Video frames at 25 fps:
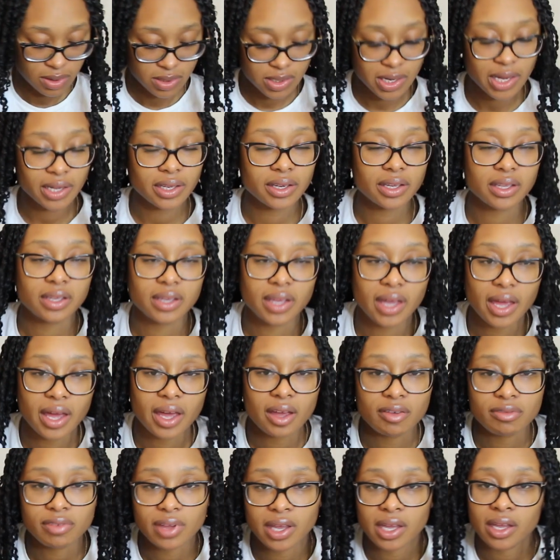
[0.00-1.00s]
Technically, I
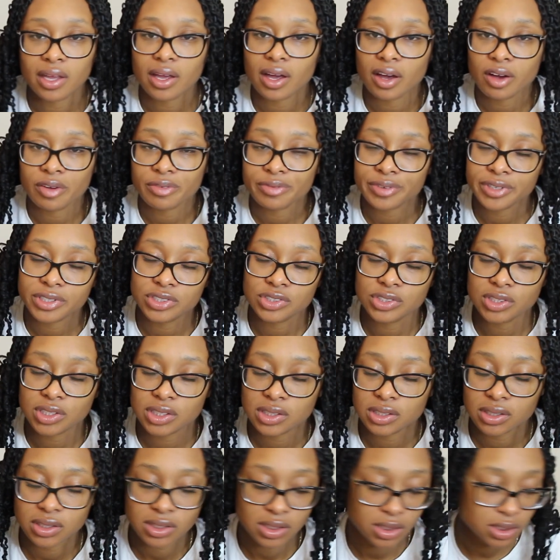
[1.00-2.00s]
have 8 outfits
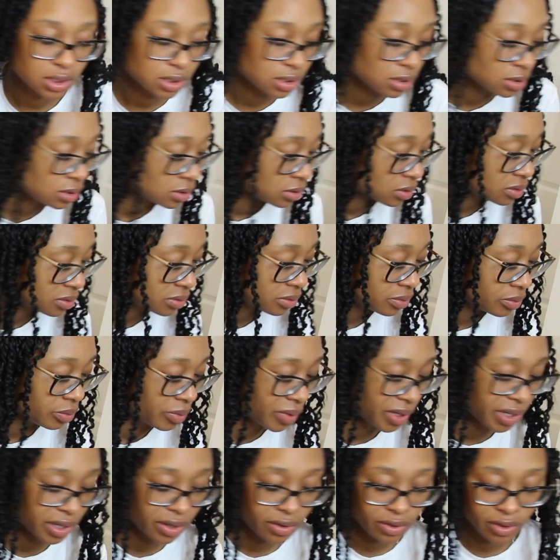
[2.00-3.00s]
just to
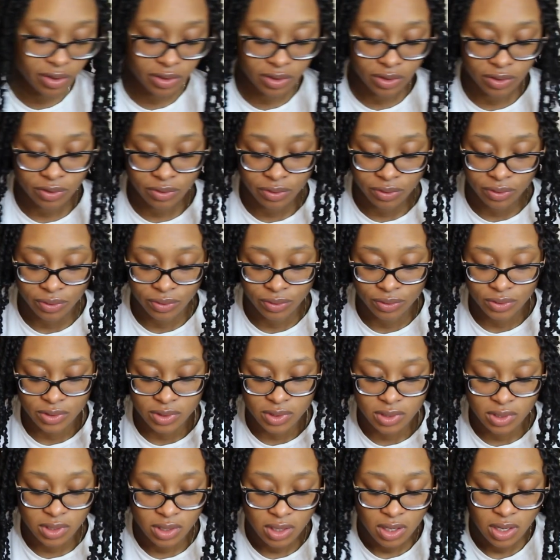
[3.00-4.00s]
wear on the
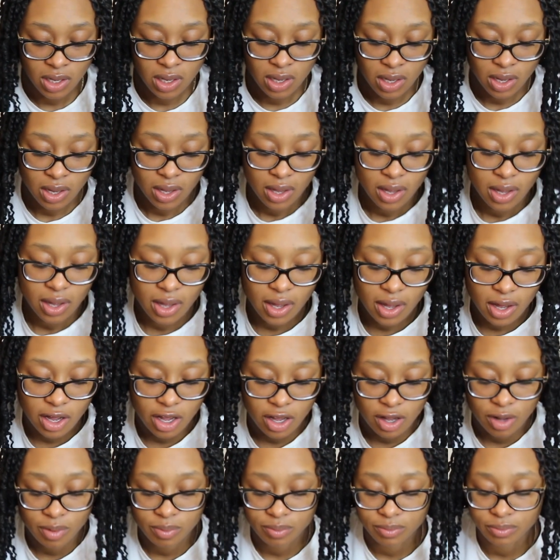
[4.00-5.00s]
cruise,
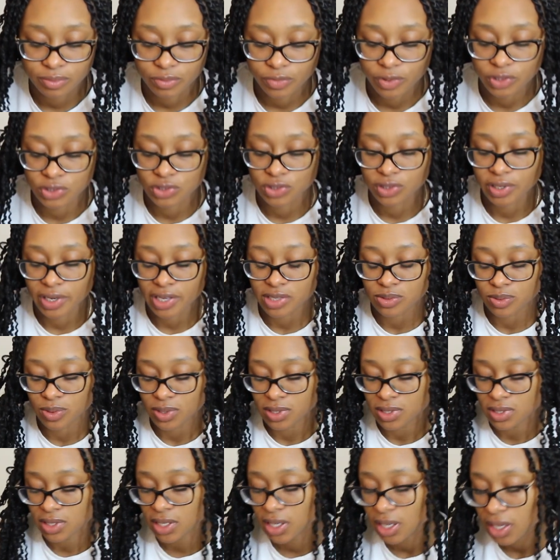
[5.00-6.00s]
which you guys will
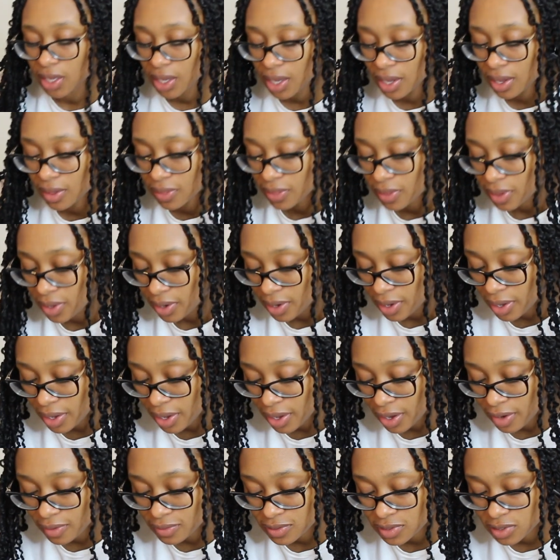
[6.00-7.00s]
see. And then I
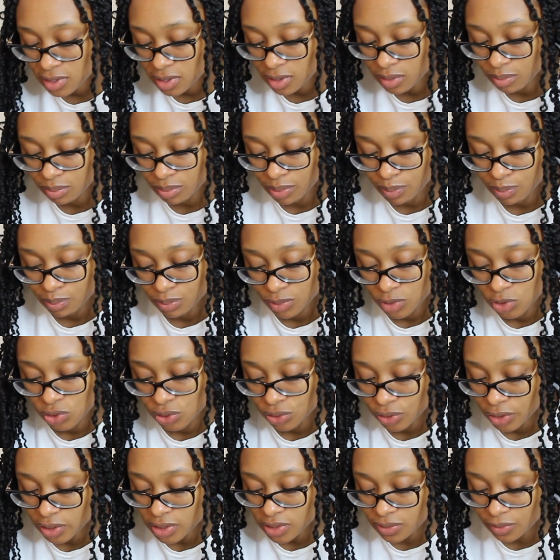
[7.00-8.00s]
have some
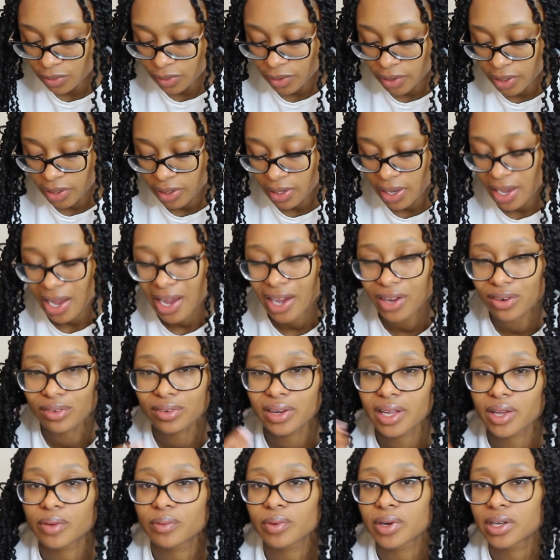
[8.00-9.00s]
shorts for it. I don't
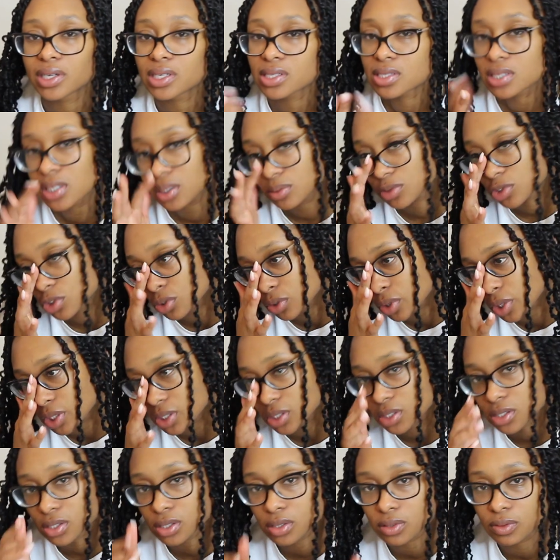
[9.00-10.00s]
like wearing the same
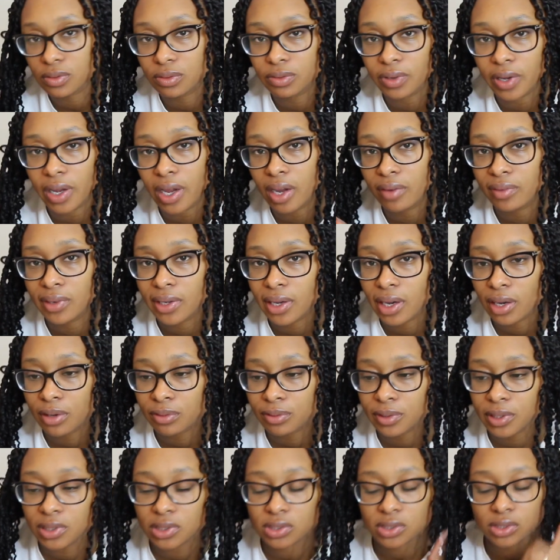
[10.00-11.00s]
shorts for every
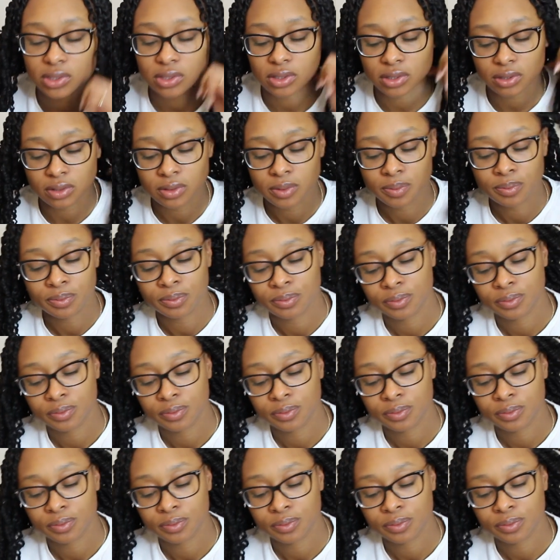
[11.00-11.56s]
outfit, so